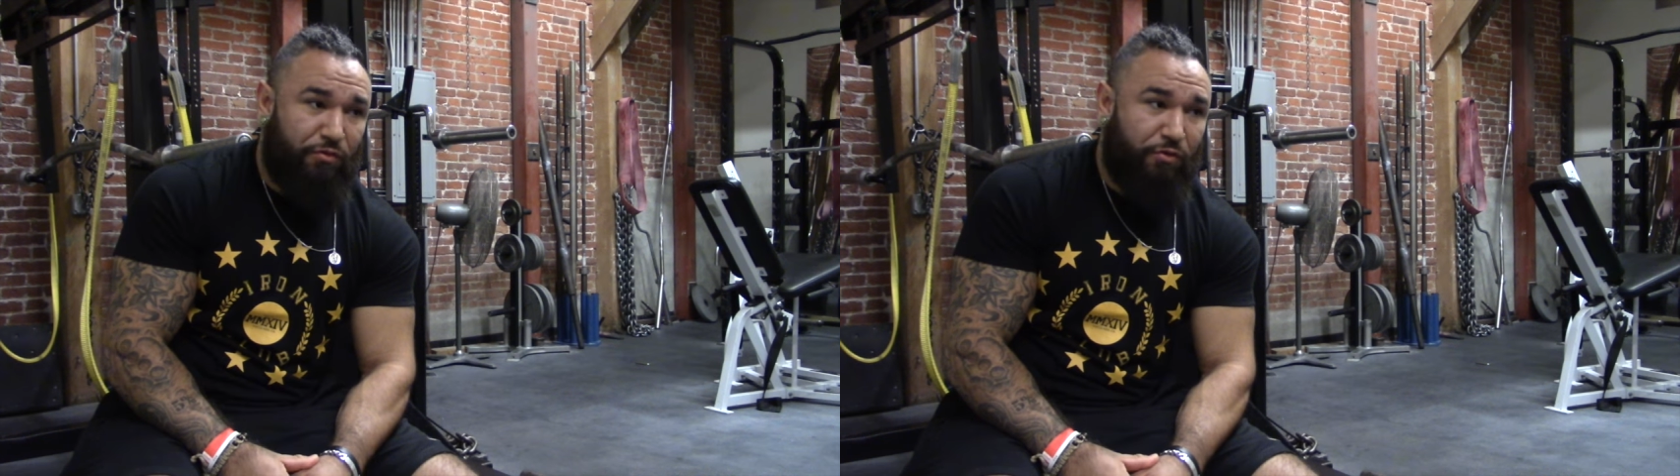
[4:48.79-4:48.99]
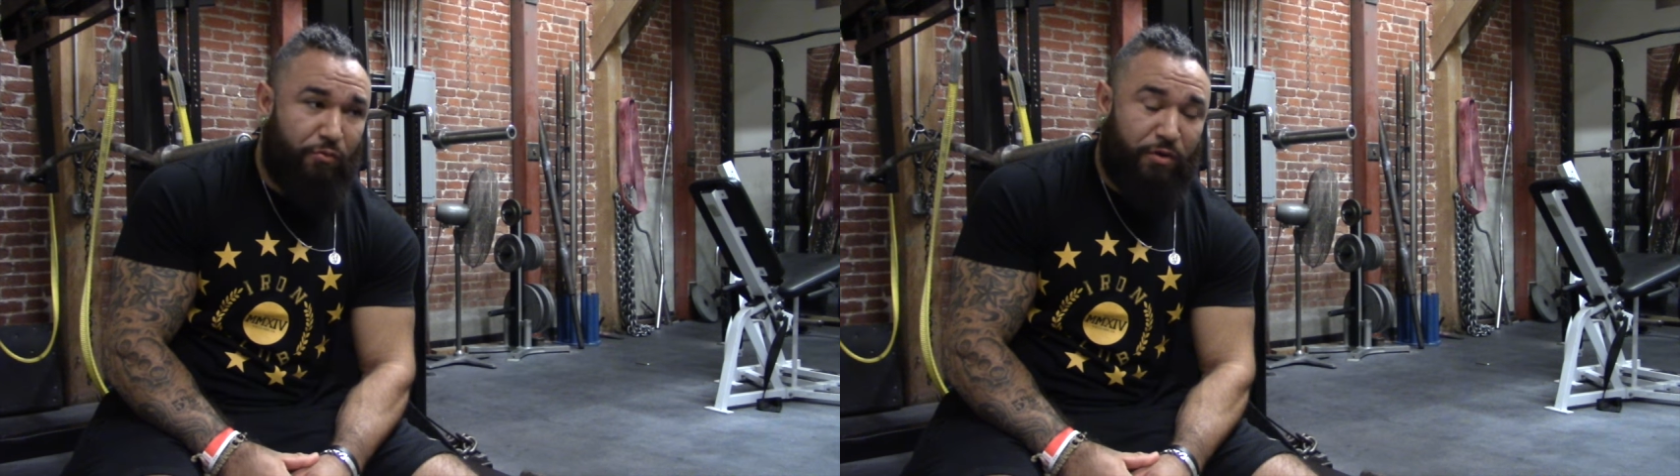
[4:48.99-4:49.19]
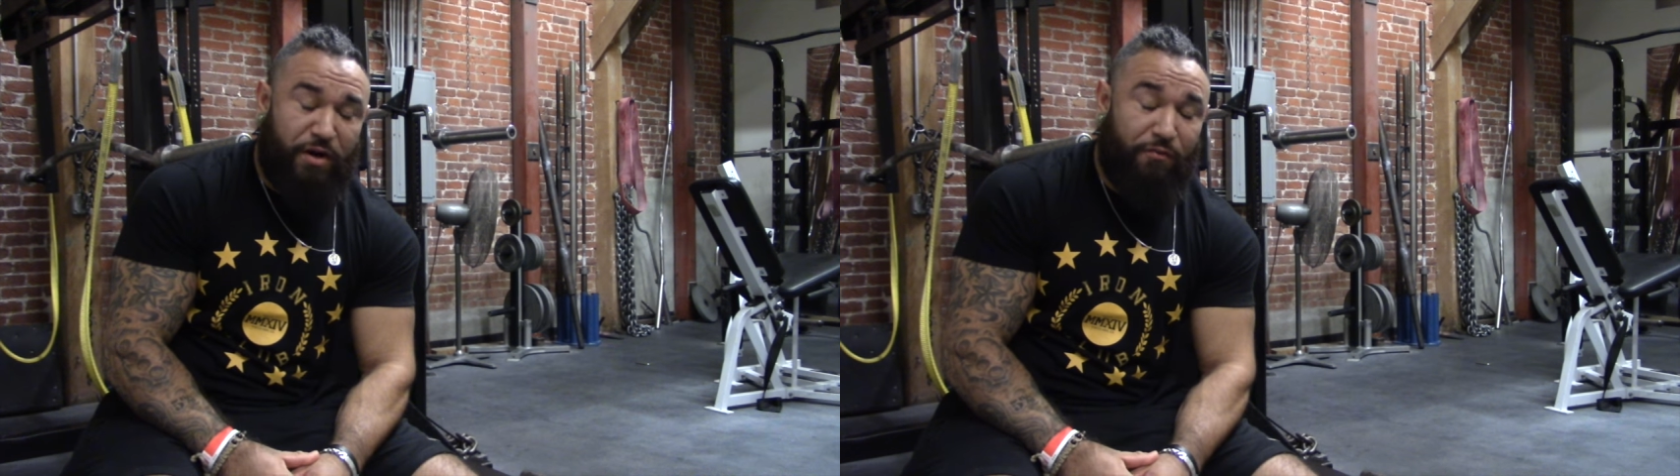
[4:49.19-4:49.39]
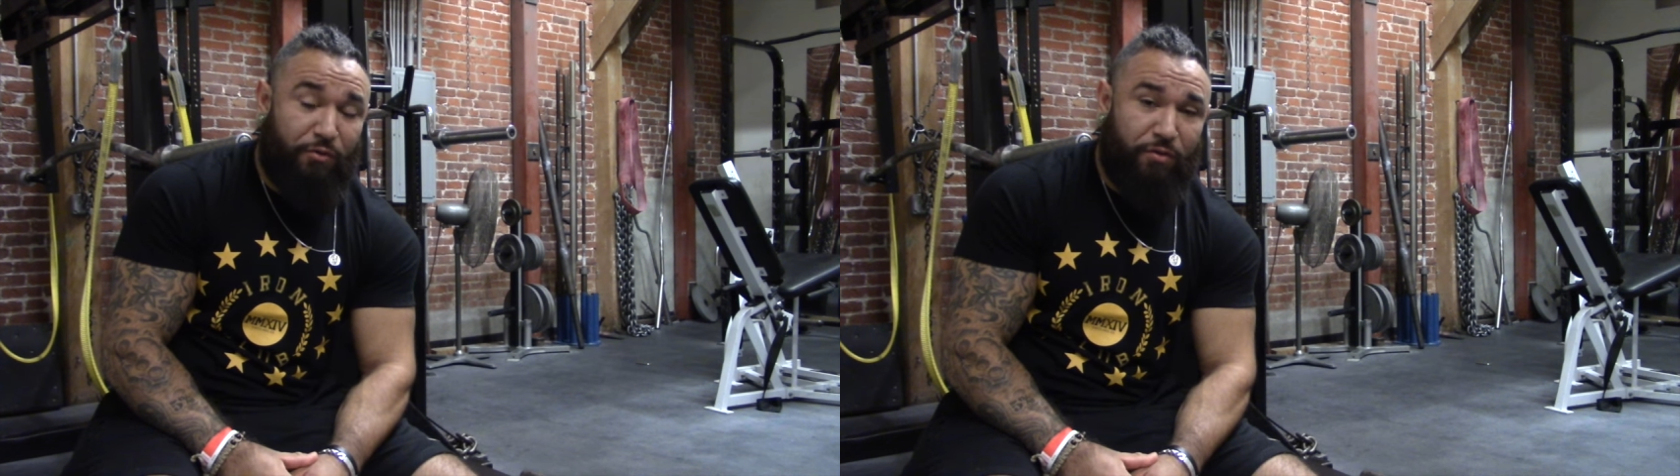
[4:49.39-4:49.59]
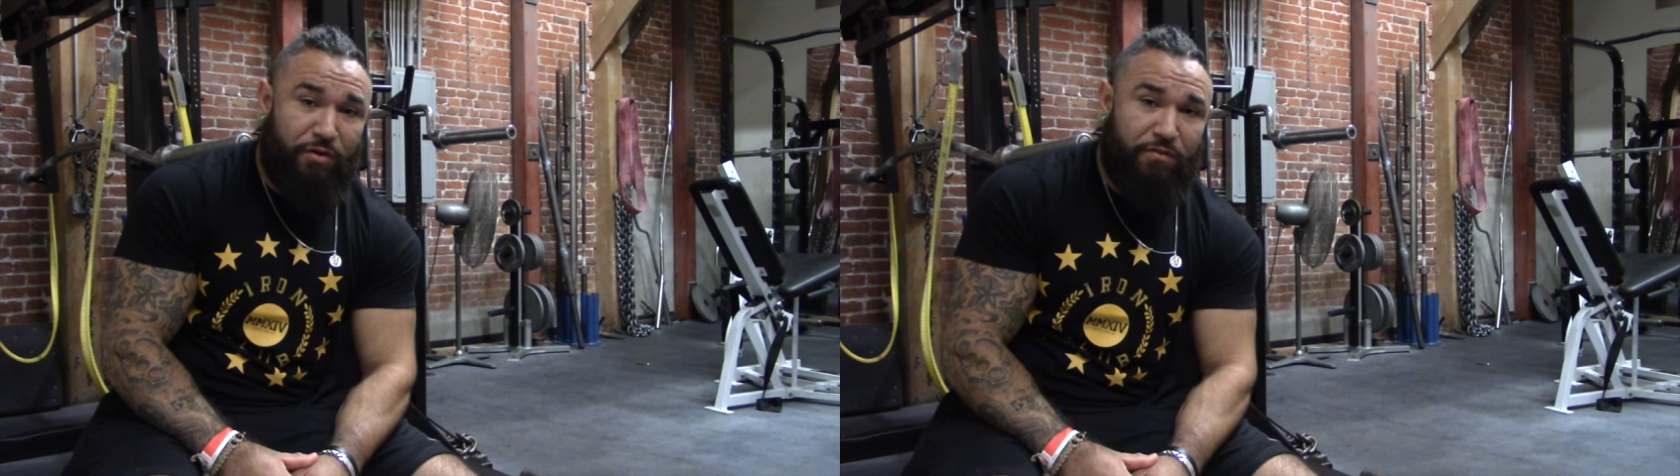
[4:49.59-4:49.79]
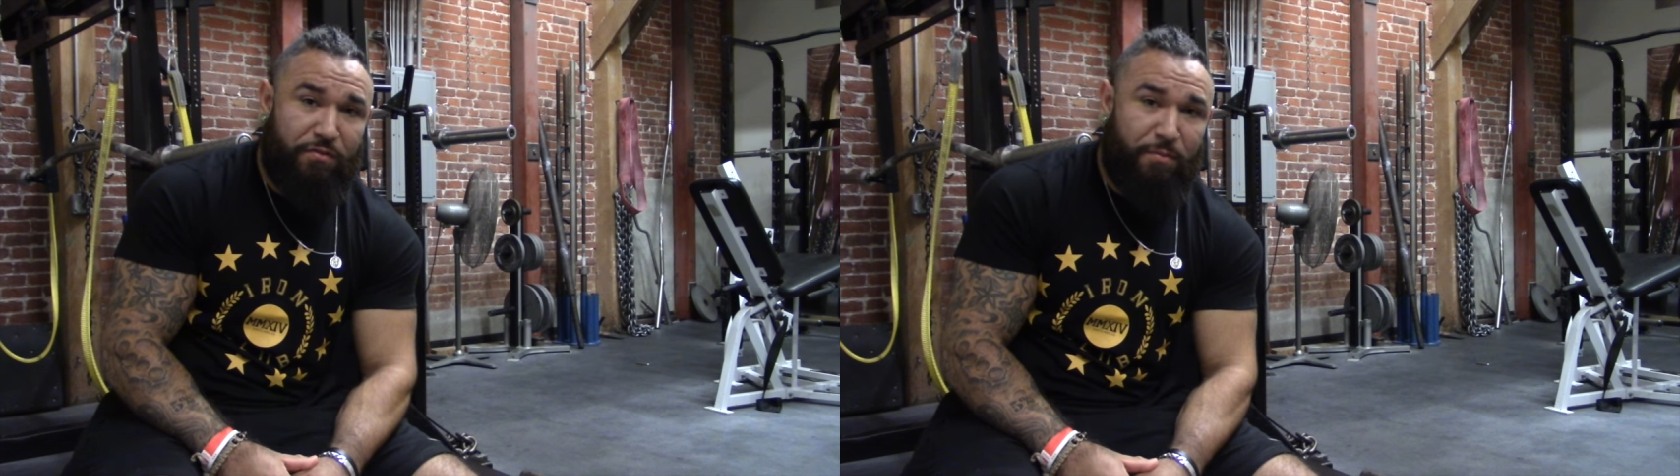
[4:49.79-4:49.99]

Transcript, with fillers: doing whatever he was,